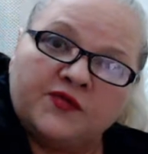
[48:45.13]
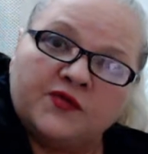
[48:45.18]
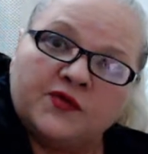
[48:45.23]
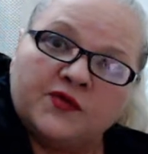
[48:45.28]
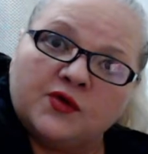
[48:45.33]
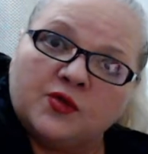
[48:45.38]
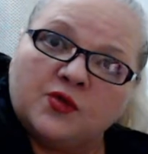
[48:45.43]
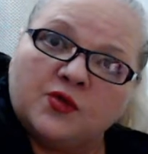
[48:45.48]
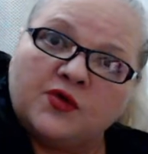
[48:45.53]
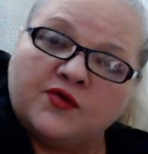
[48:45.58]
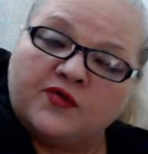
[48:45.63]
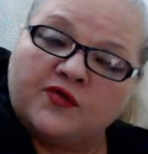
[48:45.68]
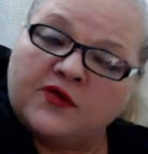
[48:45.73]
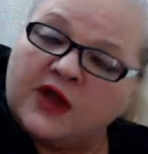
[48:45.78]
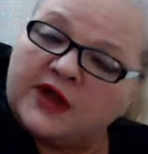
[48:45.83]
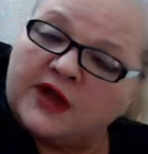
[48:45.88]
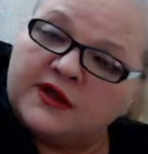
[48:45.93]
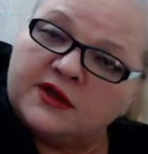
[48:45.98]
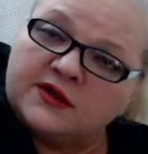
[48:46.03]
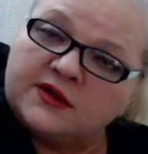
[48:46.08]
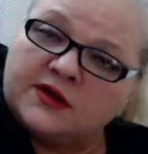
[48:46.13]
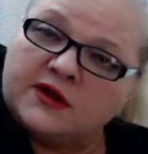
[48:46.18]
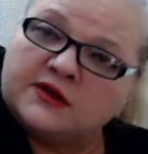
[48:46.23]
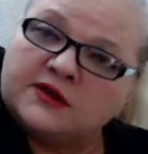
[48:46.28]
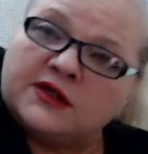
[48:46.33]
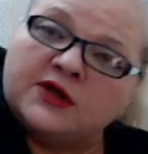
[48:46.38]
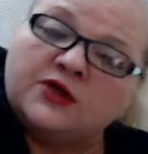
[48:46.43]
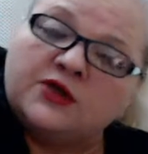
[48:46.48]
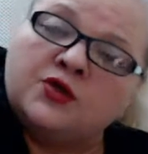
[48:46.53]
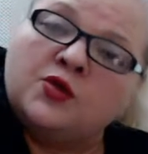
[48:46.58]
with anything
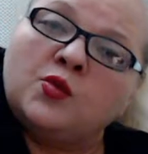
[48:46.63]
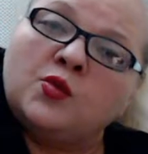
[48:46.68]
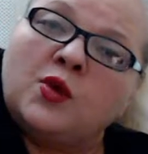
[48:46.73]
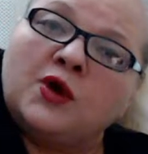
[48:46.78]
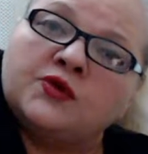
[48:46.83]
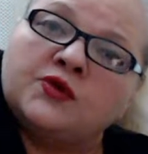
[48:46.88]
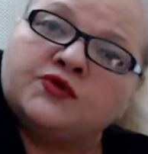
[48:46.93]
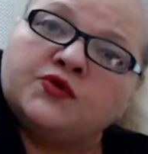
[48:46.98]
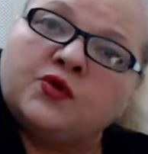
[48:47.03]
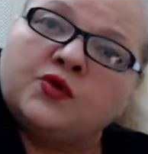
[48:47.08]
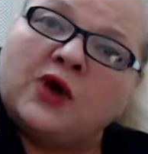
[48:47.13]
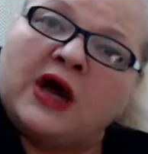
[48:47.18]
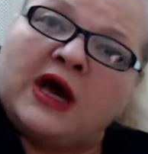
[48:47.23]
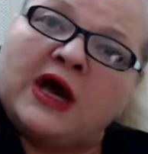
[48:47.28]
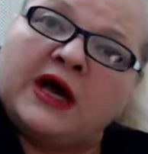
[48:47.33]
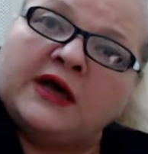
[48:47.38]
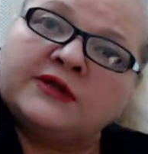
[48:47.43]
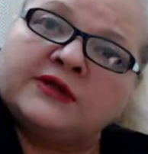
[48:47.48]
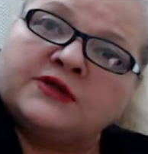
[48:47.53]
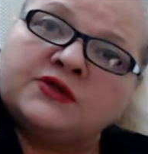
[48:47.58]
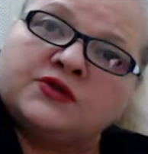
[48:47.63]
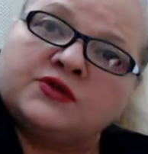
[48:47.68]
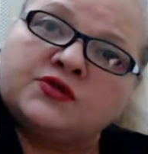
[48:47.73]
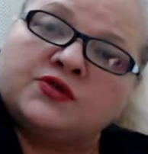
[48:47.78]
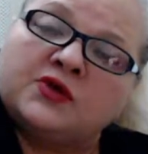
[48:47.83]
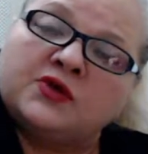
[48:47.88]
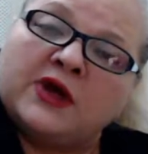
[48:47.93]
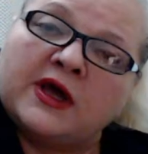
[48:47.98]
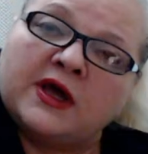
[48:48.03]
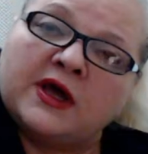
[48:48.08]
that you want to add
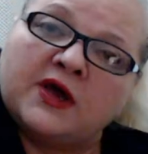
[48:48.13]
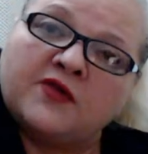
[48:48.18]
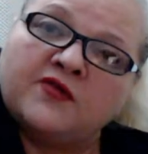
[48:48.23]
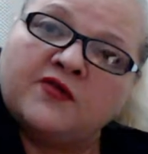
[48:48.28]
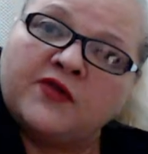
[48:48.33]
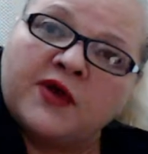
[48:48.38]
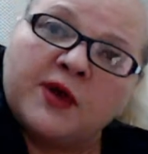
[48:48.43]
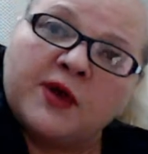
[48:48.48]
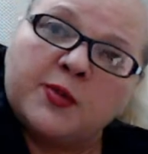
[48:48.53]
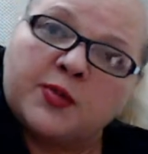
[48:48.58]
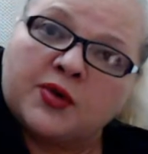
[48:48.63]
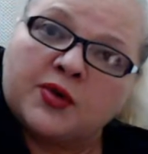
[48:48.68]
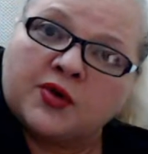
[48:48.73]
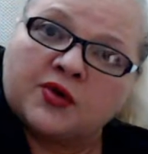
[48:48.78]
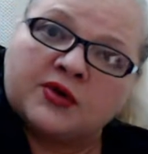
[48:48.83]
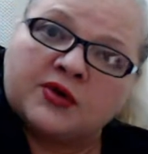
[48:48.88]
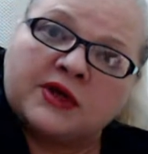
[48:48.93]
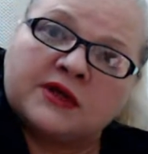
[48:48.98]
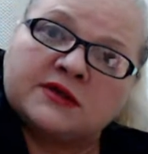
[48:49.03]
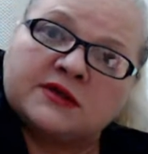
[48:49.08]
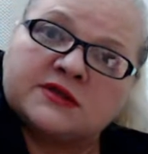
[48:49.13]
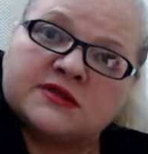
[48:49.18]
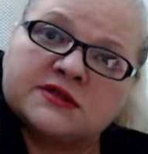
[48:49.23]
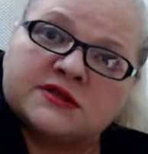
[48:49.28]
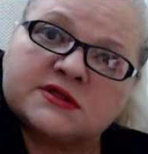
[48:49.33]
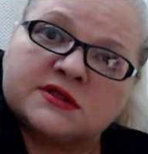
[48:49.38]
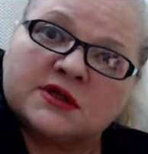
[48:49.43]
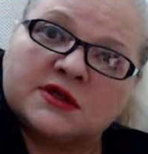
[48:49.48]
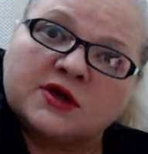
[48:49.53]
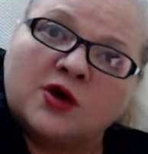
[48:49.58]
to, like a vapor
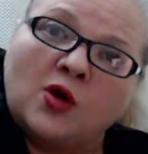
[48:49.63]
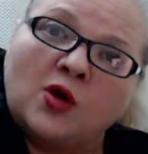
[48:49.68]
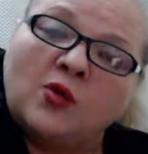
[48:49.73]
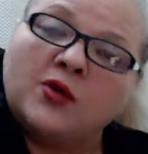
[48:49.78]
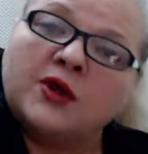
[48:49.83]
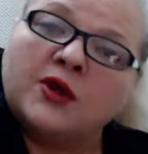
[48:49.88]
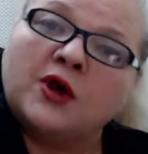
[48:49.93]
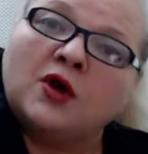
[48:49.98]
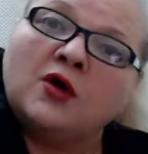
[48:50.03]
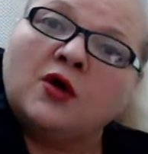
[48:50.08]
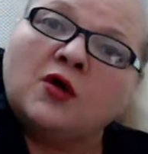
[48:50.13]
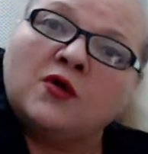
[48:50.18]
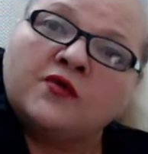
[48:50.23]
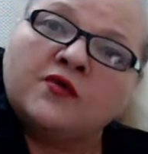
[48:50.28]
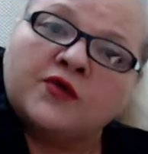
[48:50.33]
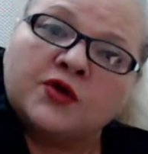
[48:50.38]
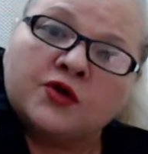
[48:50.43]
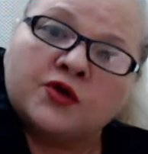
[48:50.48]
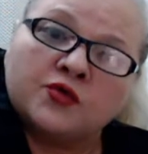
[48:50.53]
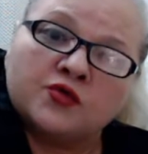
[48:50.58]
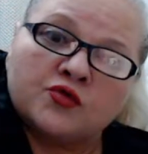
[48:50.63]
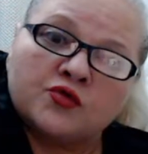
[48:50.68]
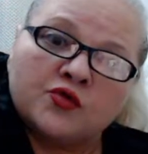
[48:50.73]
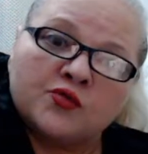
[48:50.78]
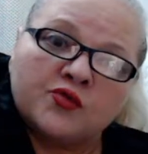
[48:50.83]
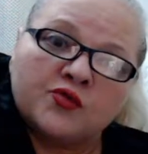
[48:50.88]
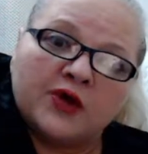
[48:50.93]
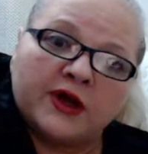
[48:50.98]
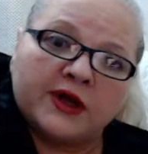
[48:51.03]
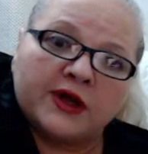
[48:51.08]
that's going all over your
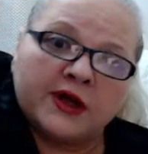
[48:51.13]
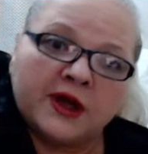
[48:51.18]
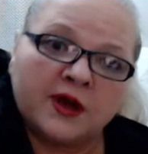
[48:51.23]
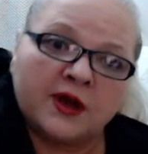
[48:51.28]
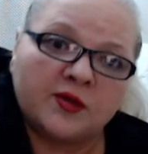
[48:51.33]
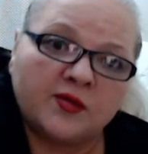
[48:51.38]
room right now.